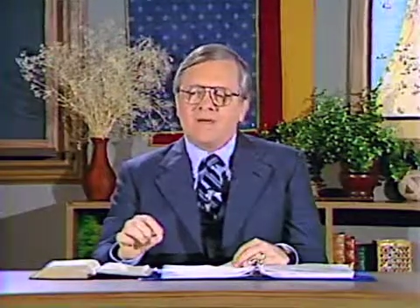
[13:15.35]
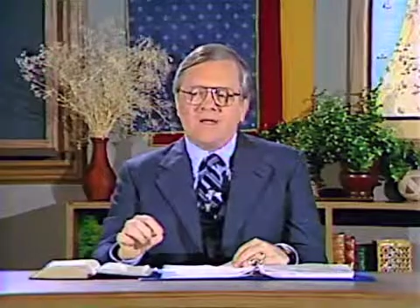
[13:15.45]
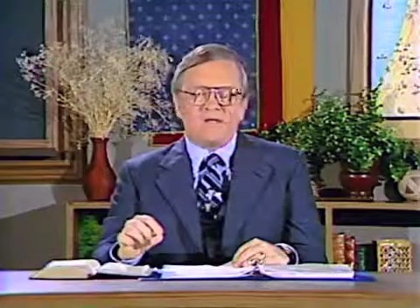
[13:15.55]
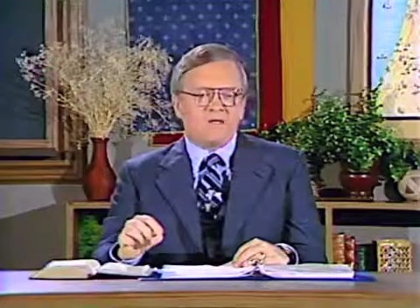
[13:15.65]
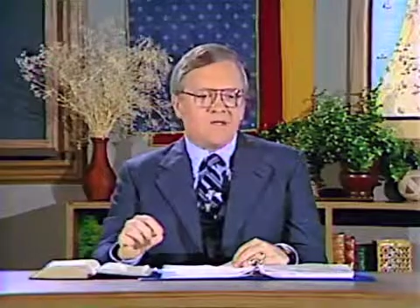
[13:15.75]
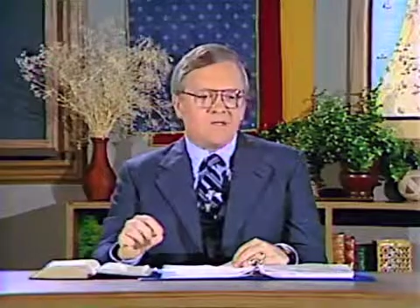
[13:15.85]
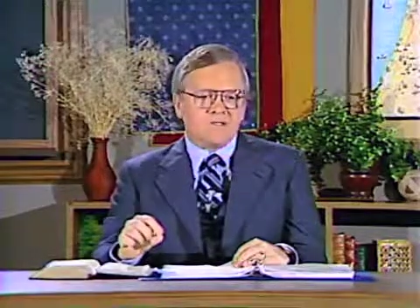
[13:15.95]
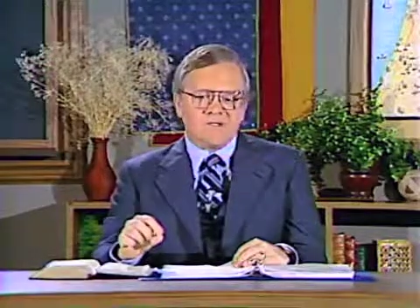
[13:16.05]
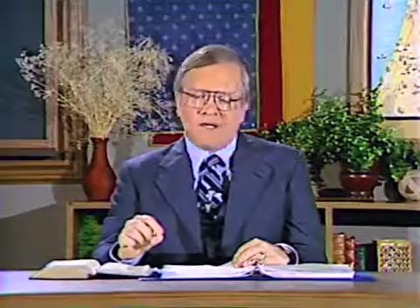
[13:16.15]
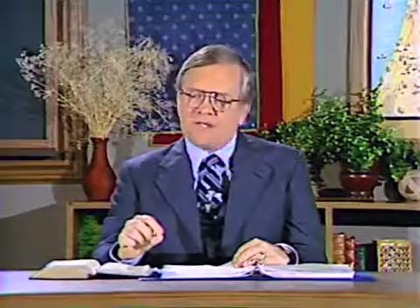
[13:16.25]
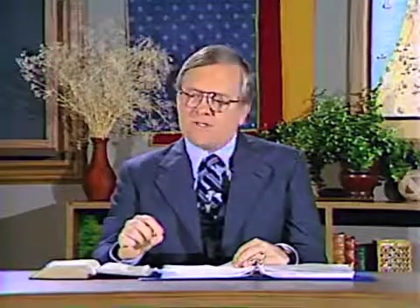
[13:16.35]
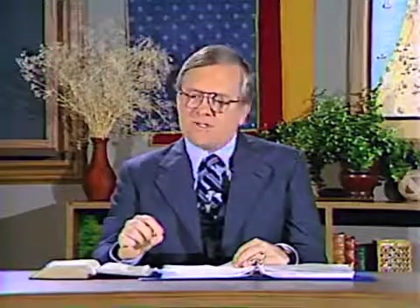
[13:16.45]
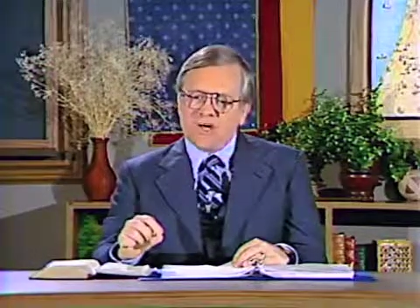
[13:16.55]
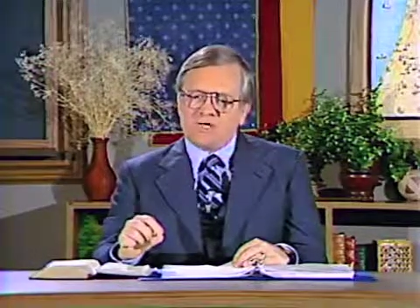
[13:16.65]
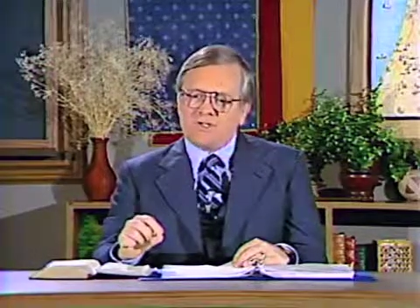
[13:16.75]
And it says, and
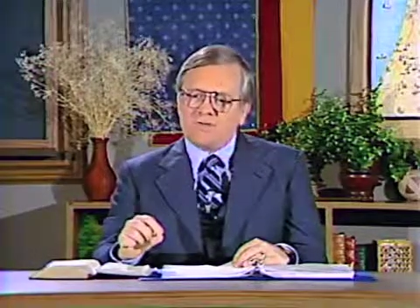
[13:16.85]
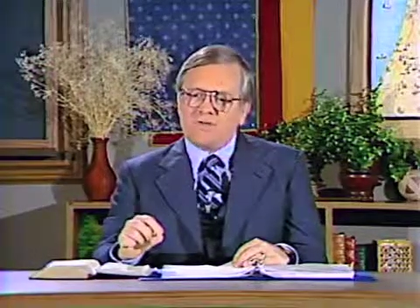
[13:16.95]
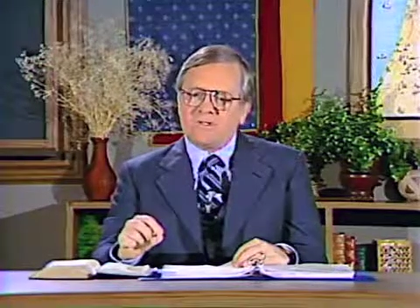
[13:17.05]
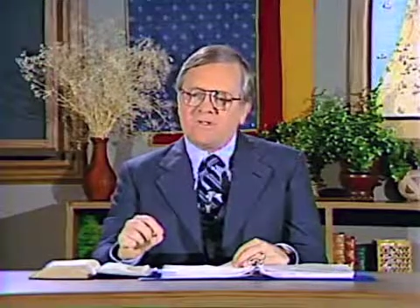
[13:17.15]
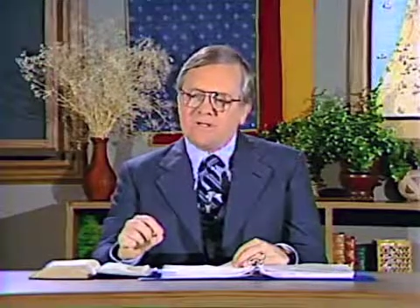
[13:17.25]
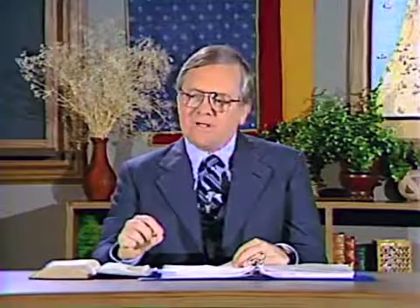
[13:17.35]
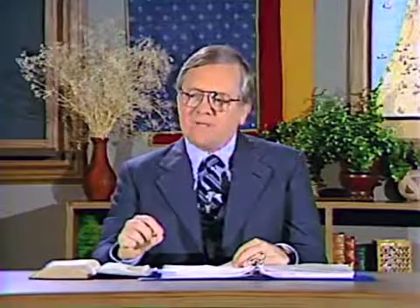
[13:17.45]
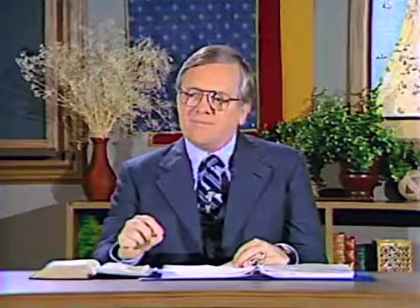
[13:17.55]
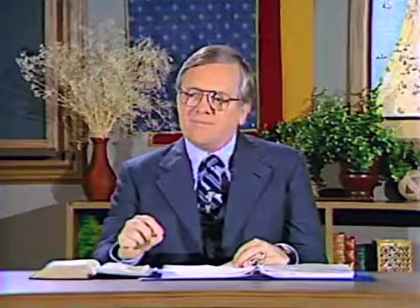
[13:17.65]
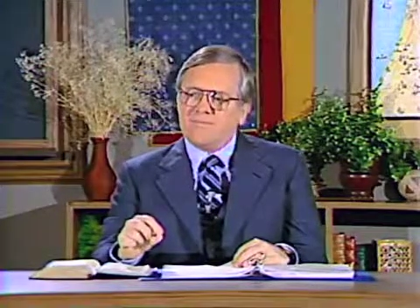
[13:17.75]
Joshua did.